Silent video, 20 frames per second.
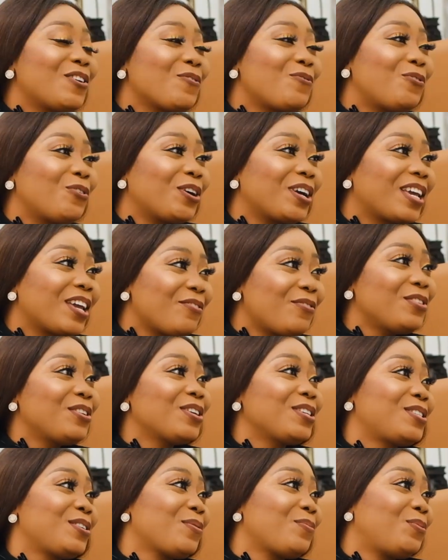you for giving
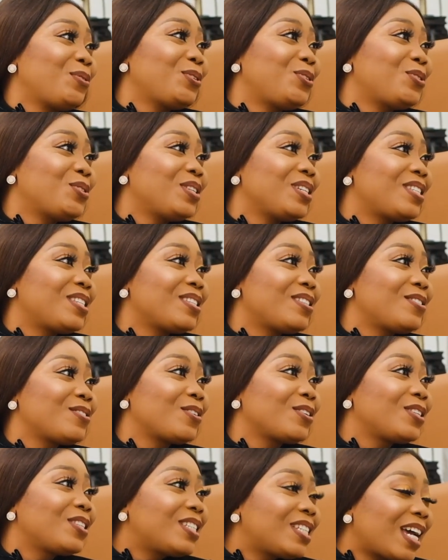us the opportunity
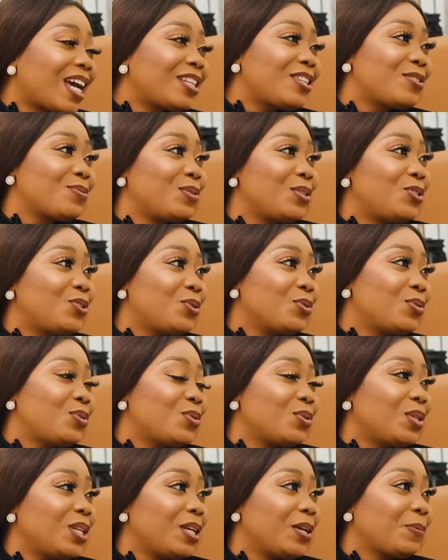to chat with you
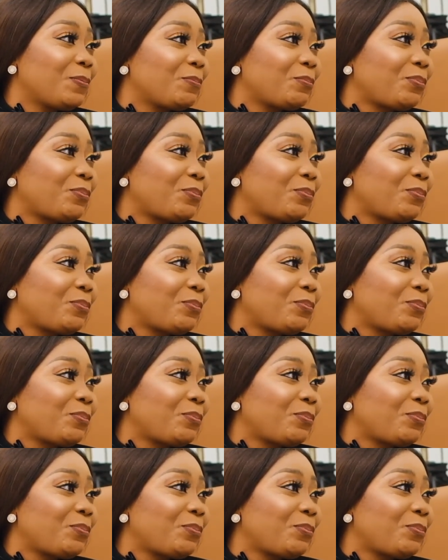today.